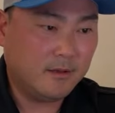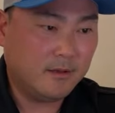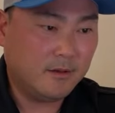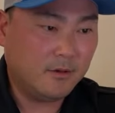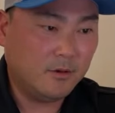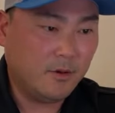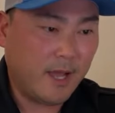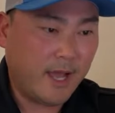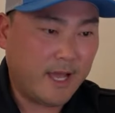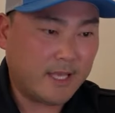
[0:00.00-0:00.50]

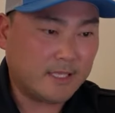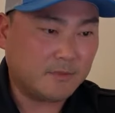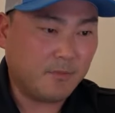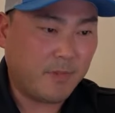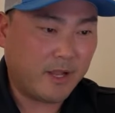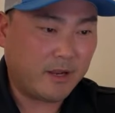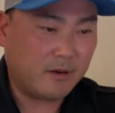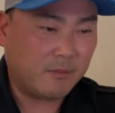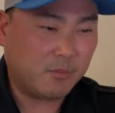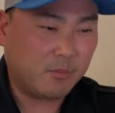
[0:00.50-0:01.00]
Who has
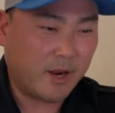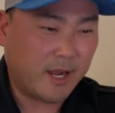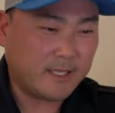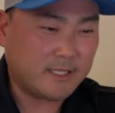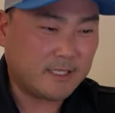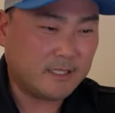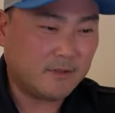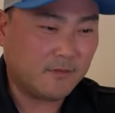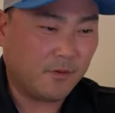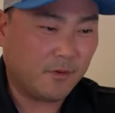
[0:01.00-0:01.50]
better
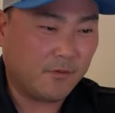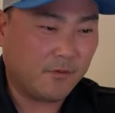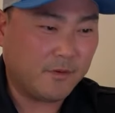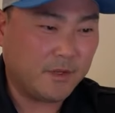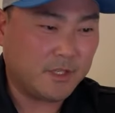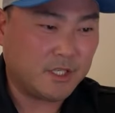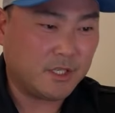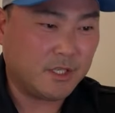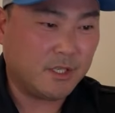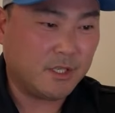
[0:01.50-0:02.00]
prices for
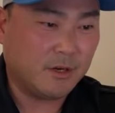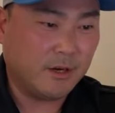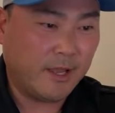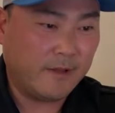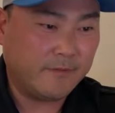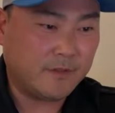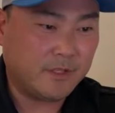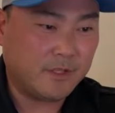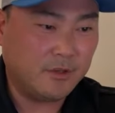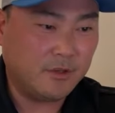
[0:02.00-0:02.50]
fishing gear,
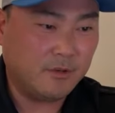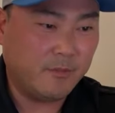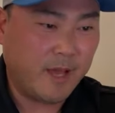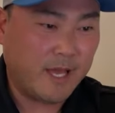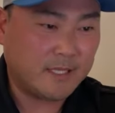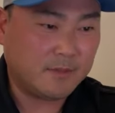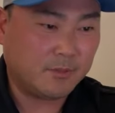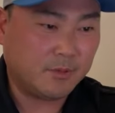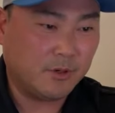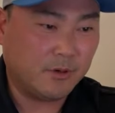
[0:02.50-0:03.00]
FTU,
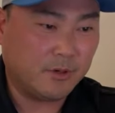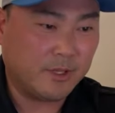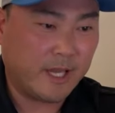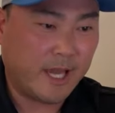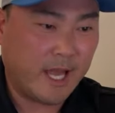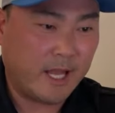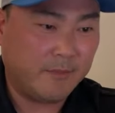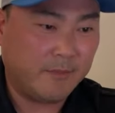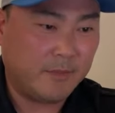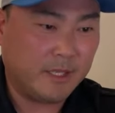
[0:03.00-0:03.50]
Bass Pro
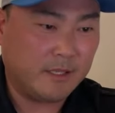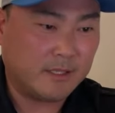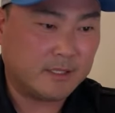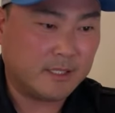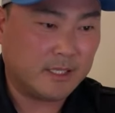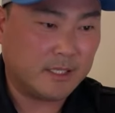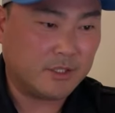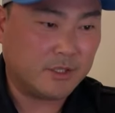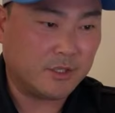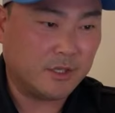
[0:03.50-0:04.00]
Academy,
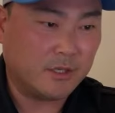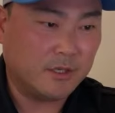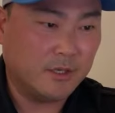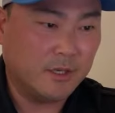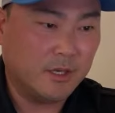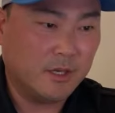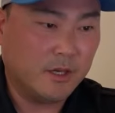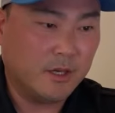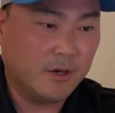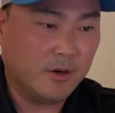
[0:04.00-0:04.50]
etc.,
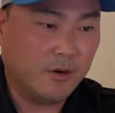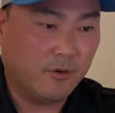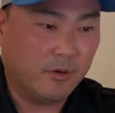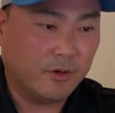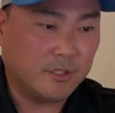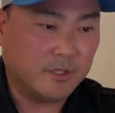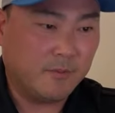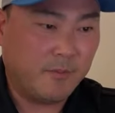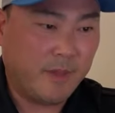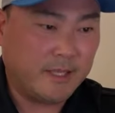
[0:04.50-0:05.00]
or
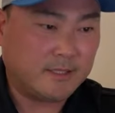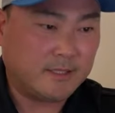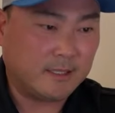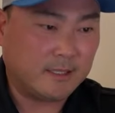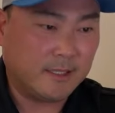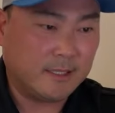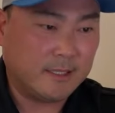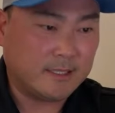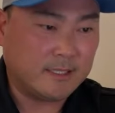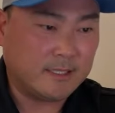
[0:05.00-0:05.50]
is it
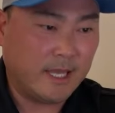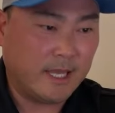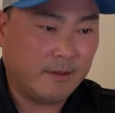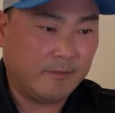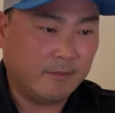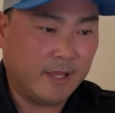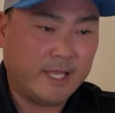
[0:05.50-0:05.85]
basically the same?